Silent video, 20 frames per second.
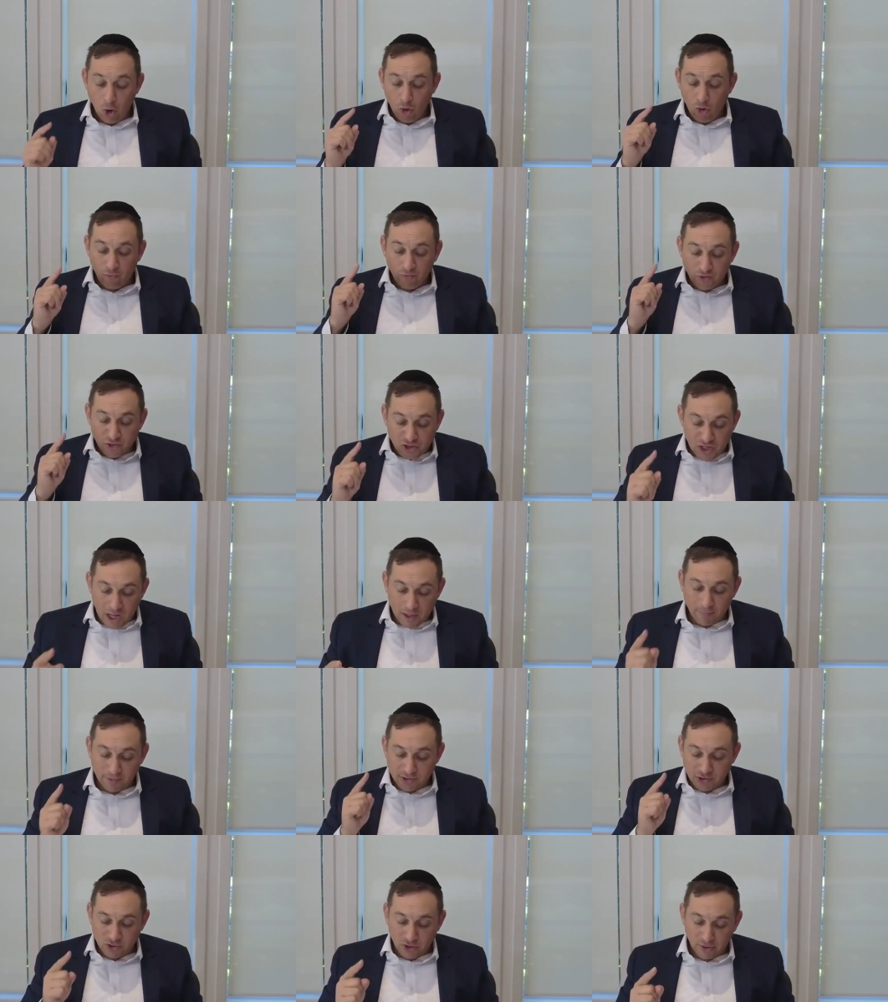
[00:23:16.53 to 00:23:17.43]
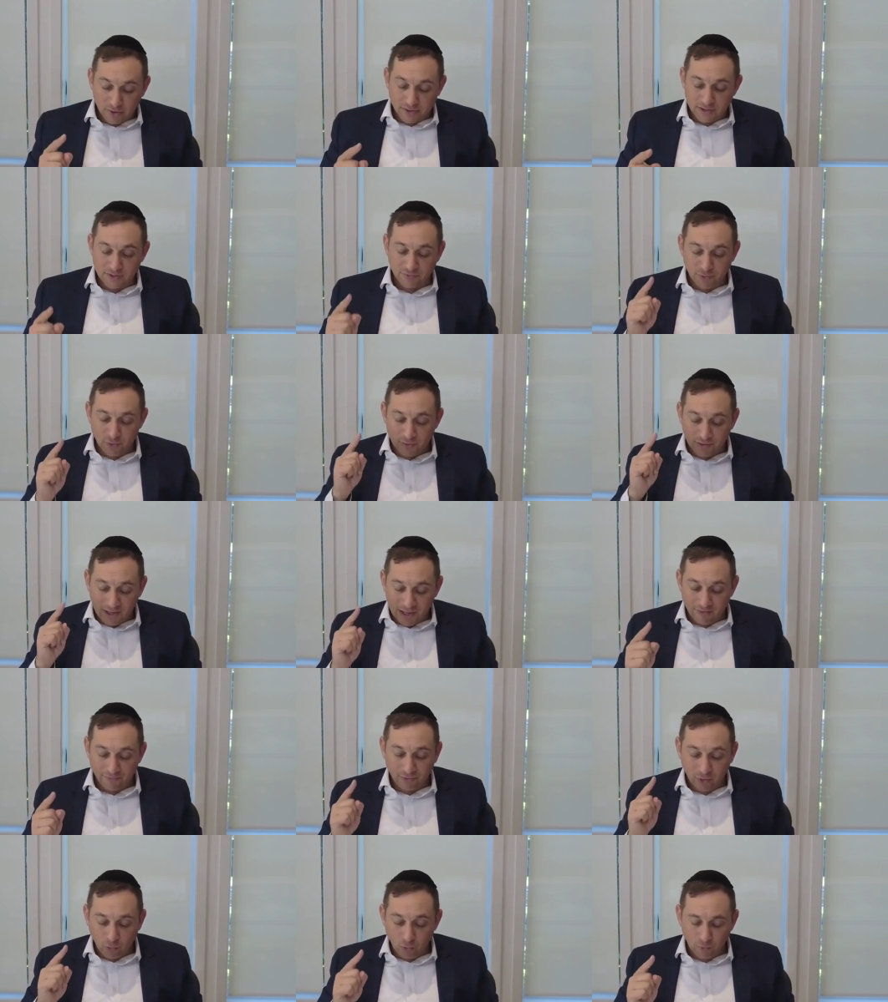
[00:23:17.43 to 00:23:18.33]
Or but sorry, if you will
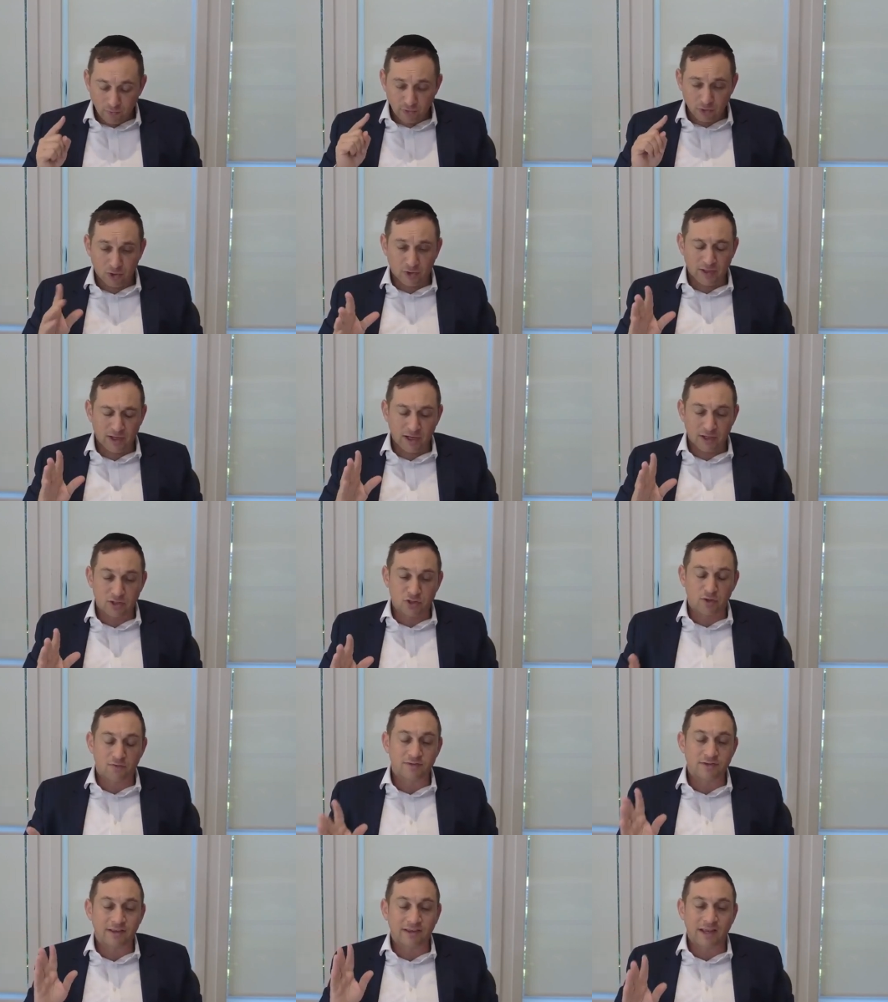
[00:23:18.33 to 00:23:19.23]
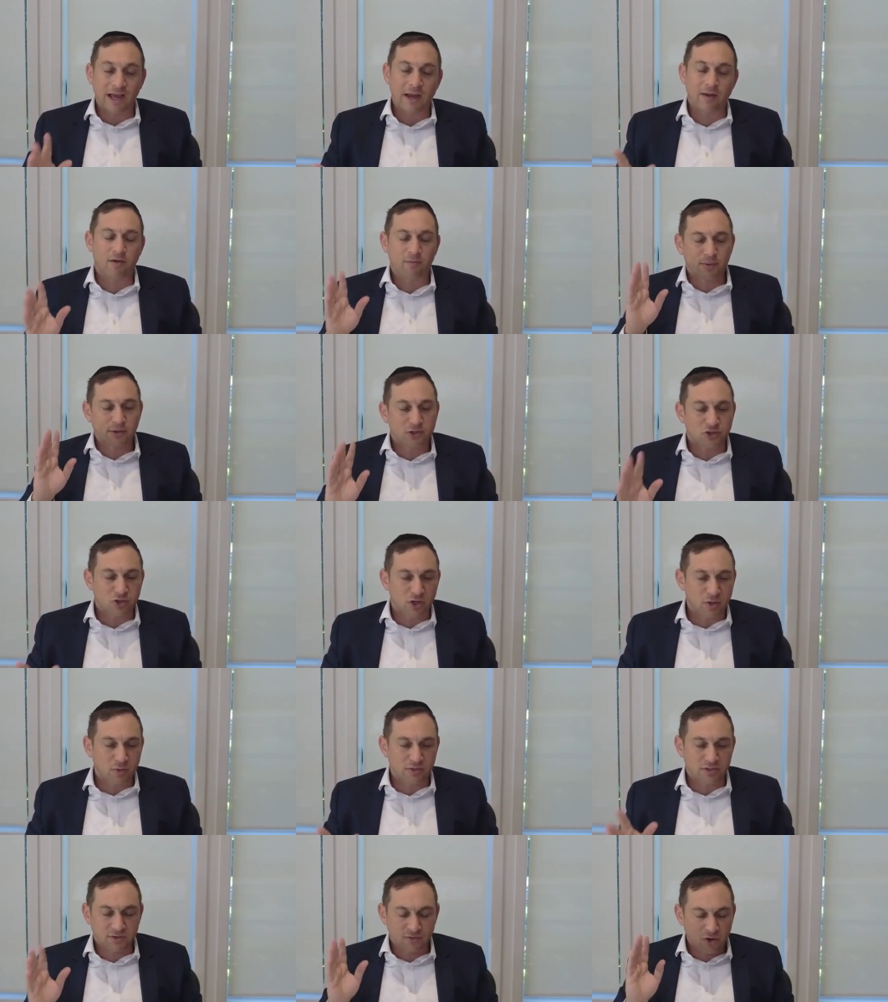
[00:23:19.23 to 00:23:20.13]
kav charuri lo you If he's tired
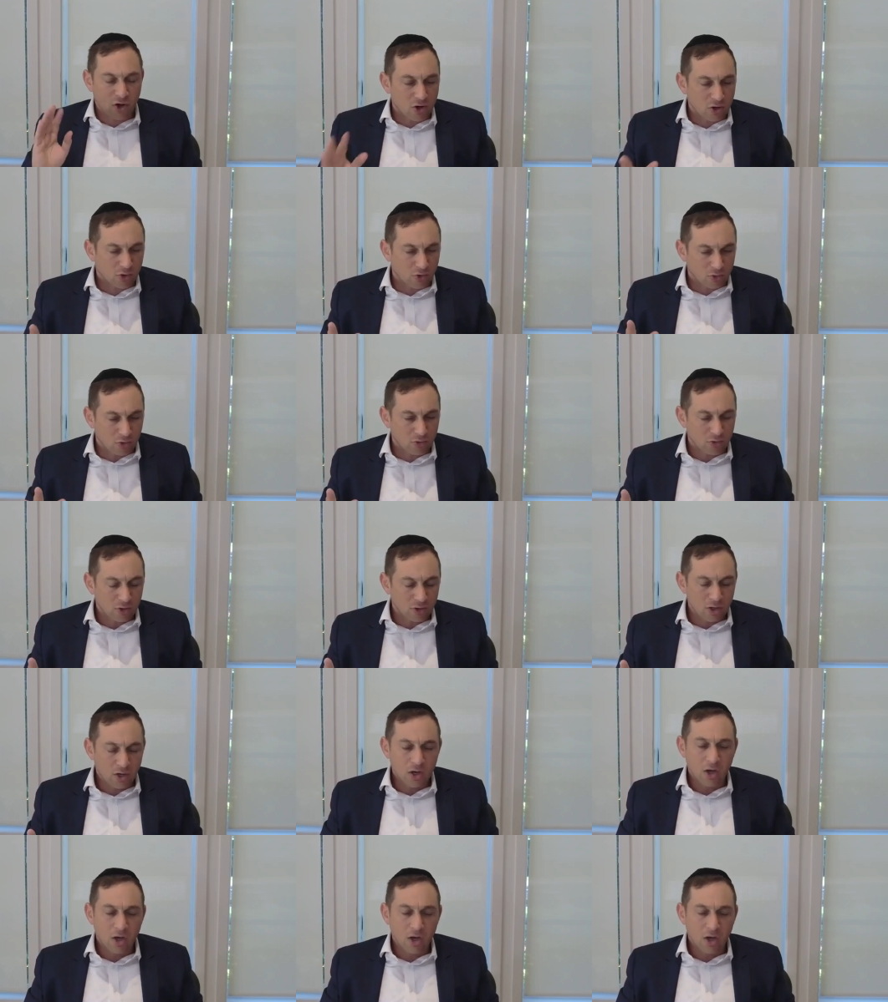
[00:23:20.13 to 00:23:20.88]
batzoyis of hunger,